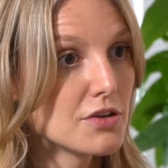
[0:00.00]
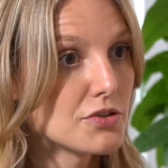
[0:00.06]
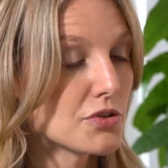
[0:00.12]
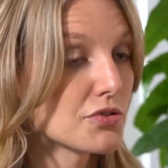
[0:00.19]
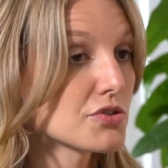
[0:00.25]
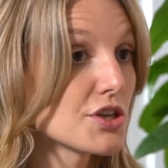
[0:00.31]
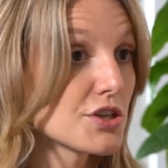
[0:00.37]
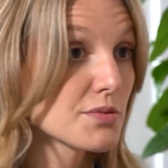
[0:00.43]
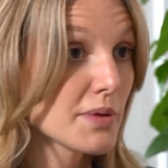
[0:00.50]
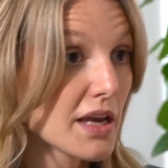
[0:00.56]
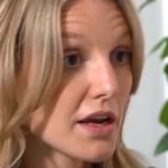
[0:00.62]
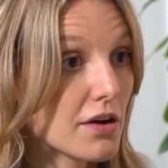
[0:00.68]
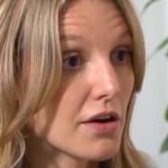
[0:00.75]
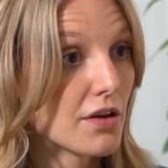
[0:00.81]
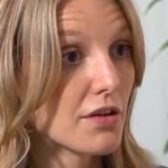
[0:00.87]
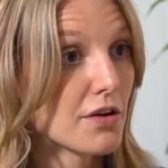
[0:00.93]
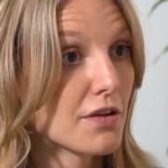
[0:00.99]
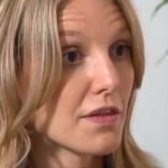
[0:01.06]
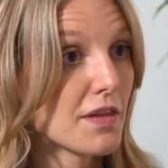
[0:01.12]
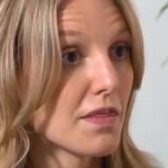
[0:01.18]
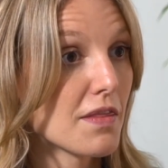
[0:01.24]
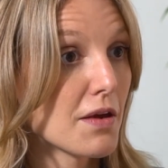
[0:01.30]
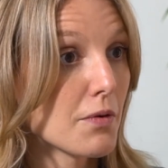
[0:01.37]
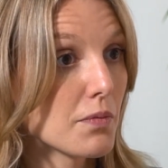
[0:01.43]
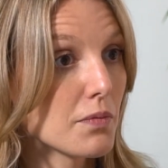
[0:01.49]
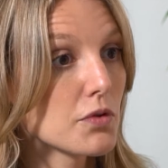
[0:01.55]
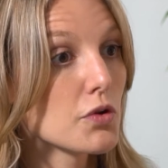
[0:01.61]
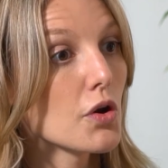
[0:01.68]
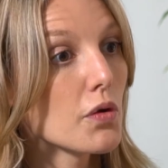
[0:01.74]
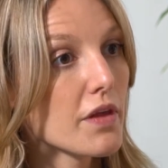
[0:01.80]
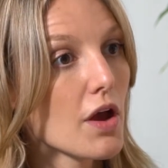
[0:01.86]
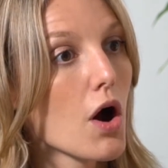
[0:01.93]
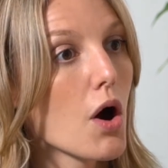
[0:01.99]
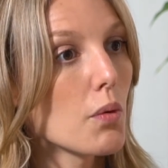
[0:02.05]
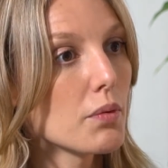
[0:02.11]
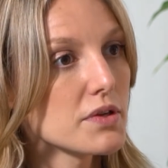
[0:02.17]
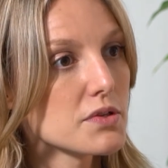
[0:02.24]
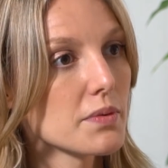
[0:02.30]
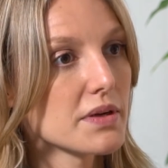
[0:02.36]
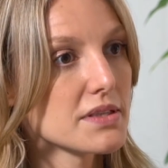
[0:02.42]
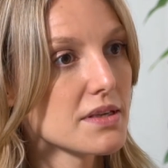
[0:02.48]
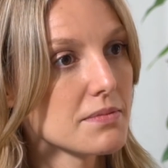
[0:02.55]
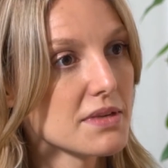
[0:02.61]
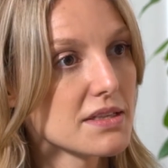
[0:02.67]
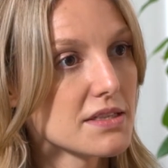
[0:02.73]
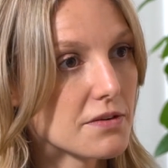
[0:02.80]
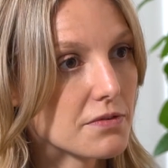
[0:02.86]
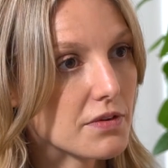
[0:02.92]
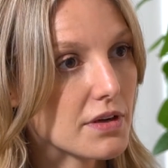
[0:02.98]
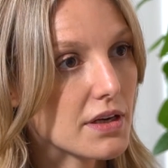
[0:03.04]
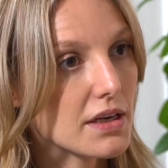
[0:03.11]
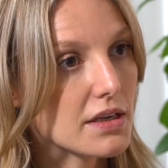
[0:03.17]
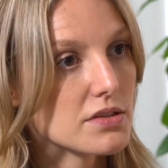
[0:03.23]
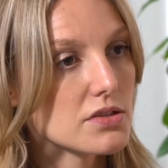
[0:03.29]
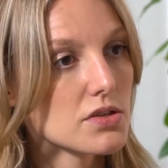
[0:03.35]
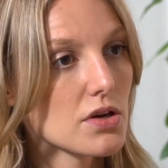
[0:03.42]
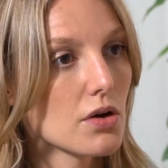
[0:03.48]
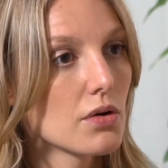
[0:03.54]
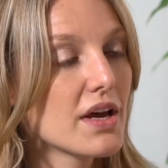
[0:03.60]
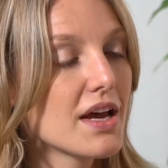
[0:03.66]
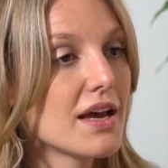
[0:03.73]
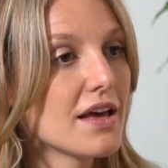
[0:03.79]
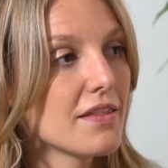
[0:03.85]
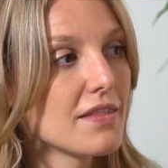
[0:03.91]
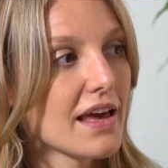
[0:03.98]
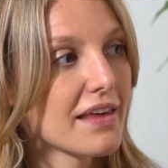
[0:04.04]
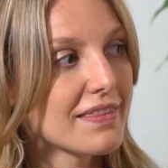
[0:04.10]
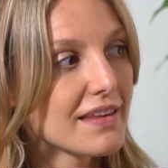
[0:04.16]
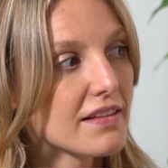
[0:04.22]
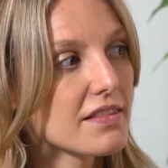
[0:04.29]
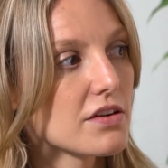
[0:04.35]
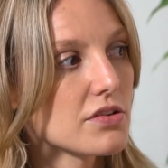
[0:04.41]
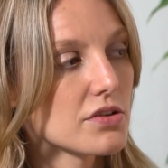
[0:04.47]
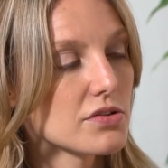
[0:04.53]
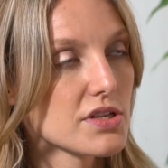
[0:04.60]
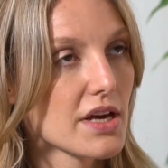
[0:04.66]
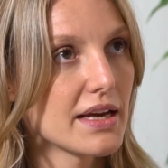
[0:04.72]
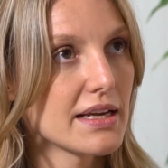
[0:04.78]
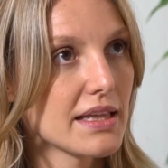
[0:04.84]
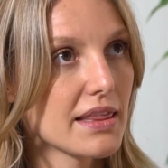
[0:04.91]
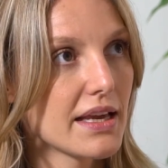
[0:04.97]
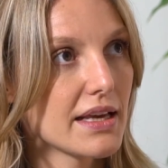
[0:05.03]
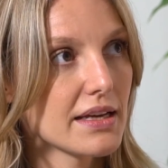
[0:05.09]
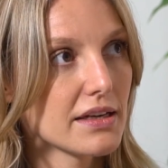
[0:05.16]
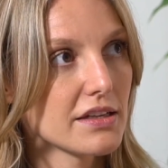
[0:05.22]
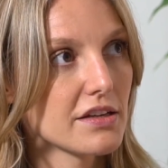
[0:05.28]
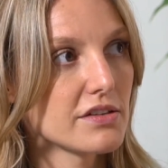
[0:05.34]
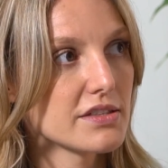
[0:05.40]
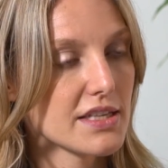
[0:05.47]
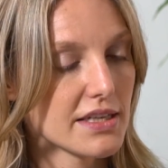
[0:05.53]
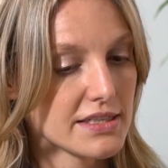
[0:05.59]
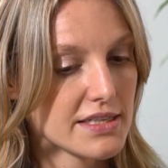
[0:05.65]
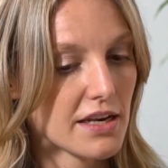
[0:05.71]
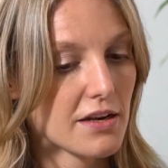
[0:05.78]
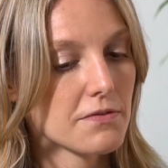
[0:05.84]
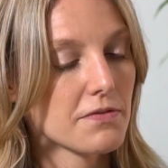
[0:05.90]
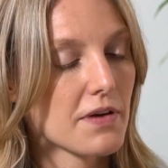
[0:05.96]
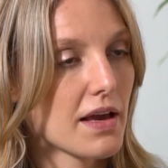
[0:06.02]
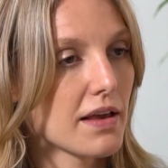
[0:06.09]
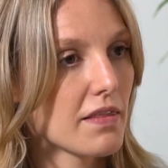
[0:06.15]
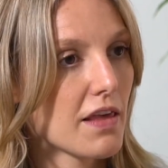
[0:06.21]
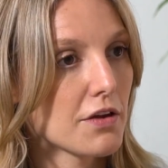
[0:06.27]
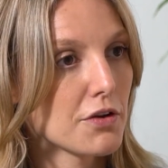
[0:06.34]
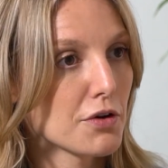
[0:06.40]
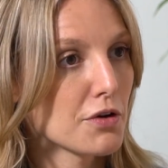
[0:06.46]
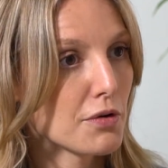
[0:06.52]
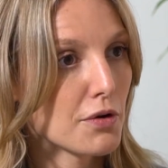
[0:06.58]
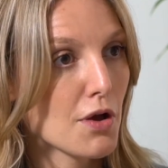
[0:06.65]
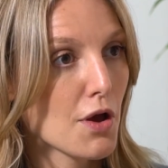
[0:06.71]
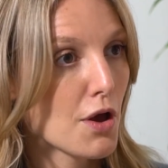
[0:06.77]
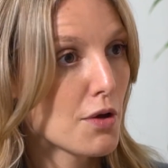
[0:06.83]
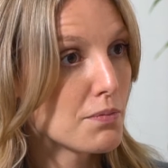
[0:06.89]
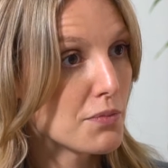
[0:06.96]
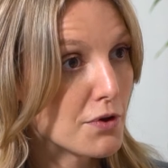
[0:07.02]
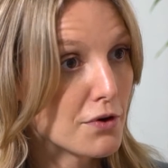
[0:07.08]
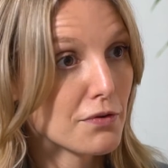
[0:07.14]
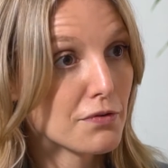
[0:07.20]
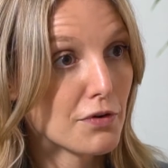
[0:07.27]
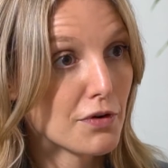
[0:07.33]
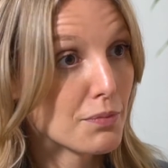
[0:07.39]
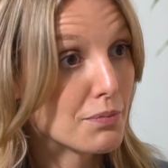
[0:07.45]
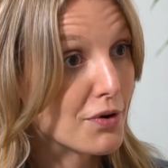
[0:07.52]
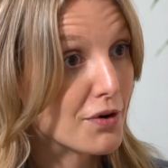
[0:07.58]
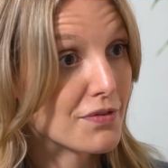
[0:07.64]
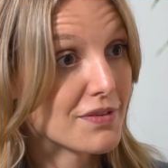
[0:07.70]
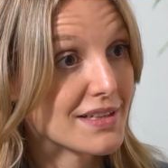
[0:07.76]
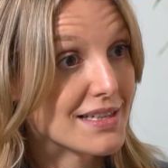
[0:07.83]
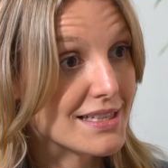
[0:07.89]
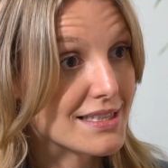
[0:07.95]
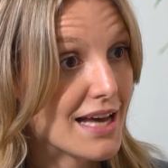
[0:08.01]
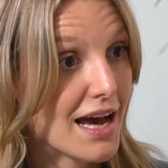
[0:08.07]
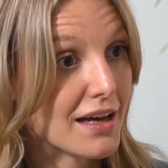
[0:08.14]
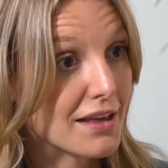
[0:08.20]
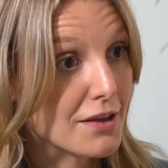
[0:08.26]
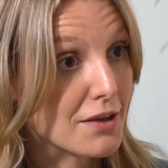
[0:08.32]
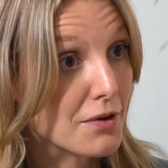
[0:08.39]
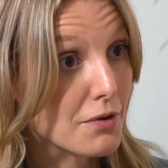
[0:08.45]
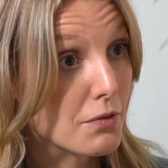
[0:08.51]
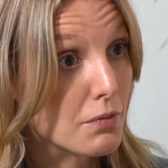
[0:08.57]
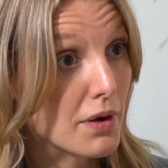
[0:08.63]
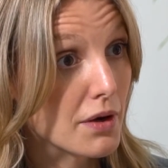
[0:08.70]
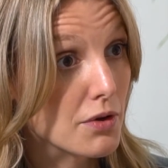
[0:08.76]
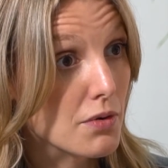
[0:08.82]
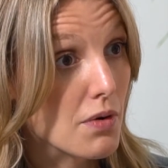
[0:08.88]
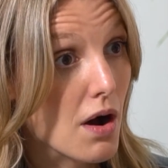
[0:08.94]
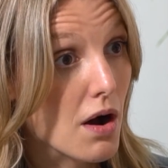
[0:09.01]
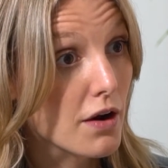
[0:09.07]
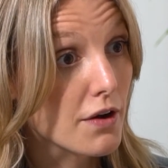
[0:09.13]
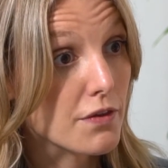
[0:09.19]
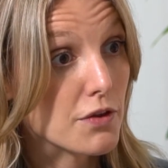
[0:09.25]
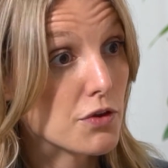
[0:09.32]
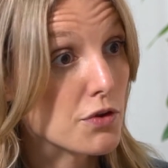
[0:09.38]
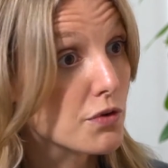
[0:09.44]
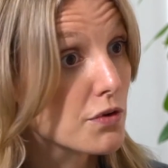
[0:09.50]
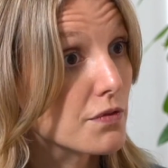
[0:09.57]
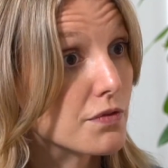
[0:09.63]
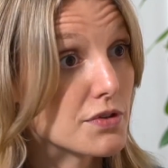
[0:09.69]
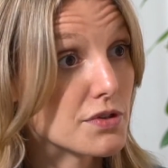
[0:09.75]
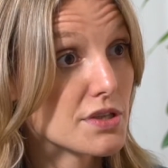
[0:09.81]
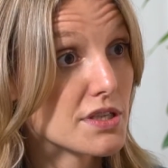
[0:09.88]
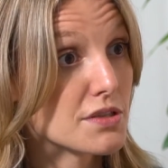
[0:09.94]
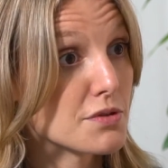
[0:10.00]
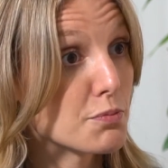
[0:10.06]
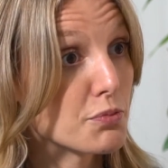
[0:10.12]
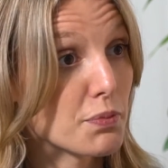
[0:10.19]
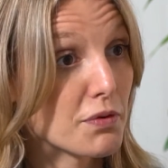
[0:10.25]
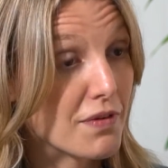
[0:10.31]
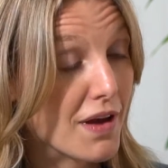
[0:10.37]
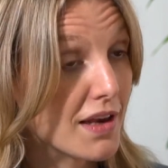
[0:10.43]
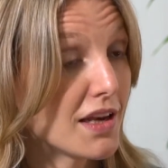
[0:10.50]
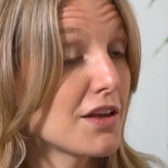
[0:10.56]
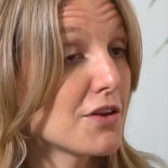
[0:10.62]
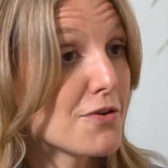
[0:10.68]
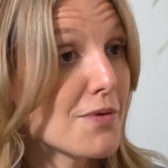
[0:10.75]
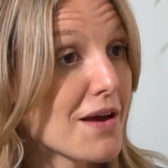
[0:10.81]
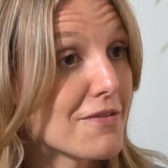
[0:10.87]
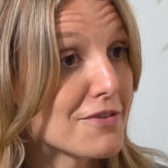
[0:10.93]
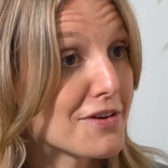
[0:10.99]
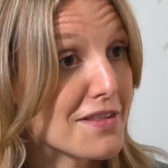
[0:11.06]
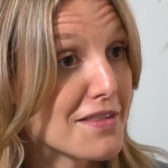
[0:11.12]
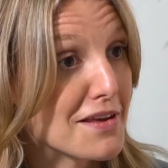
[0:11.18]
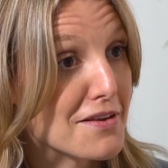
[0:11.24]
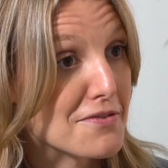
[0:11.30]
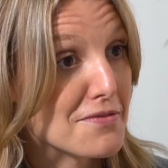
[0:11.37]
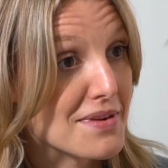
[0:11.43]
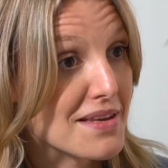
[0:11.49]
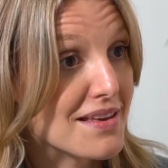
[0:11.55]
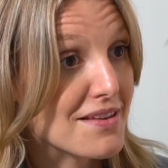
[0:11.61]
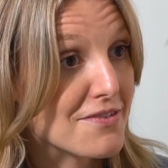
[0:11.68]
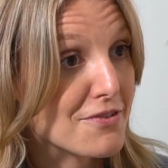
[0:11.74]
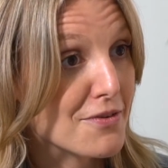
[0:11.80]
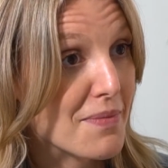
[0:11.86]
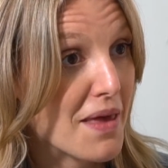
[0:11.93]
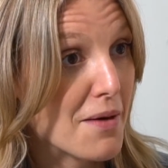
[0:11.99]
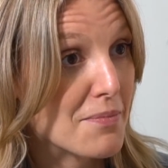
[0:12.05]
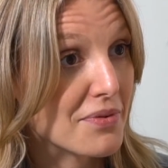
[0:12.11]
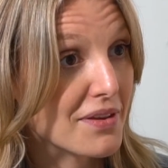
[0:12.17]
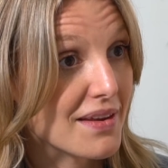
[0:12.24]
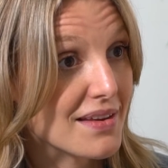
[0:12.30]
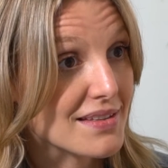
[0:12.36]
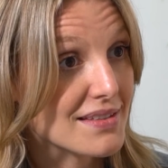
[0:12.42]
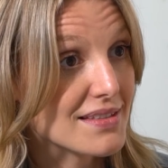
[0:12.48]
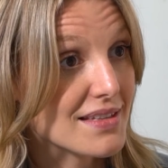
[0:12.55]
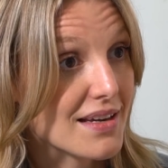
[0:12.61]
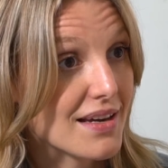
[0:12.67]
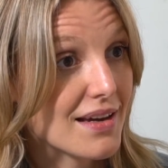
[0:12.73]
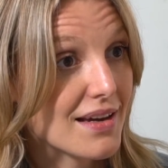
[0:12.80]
don't change my hair color. And then they always want something different. And so I think it's identifying that you're beautiful and perfect exactly where you are, and the universe is providing you everything you need from that place.